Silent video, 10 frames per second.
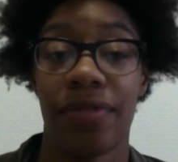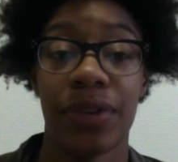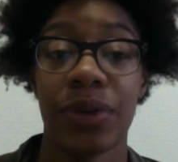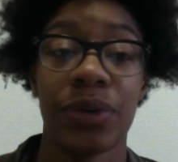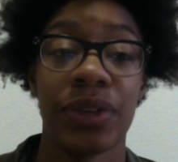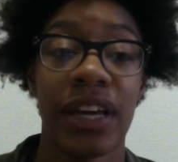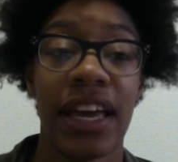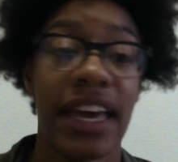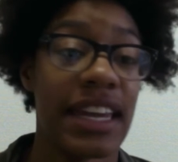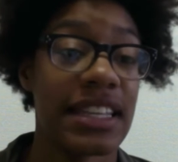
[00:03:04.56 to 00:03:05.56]
food,
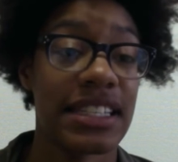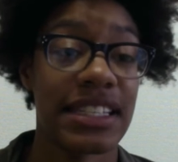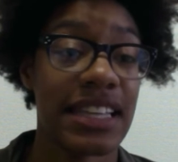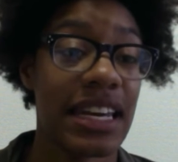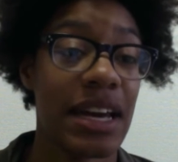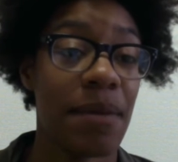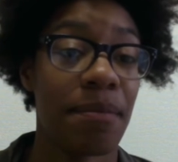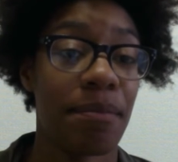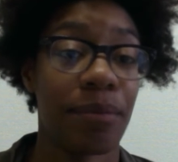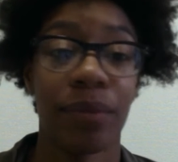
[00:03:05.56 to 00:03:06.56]
and it's a
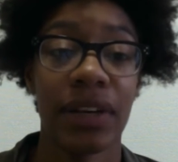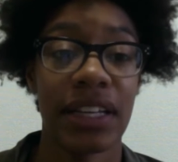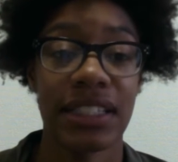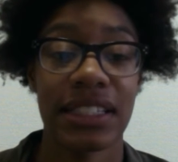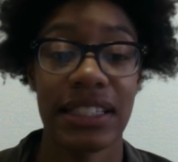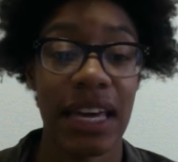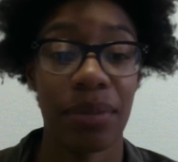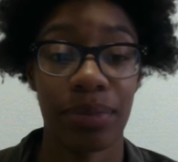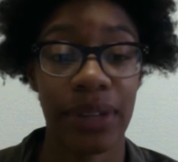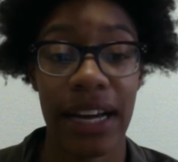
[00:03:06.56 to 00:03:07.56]

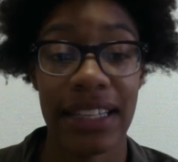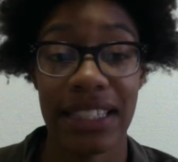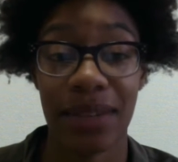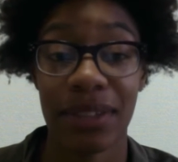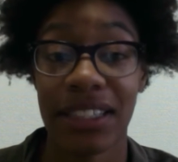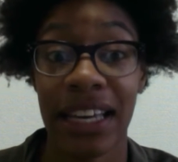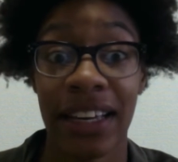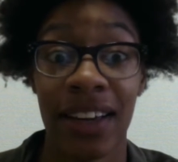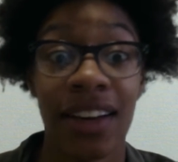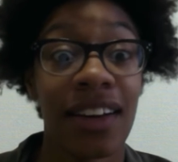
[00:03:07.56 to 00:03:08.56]
set price, and I'm just like,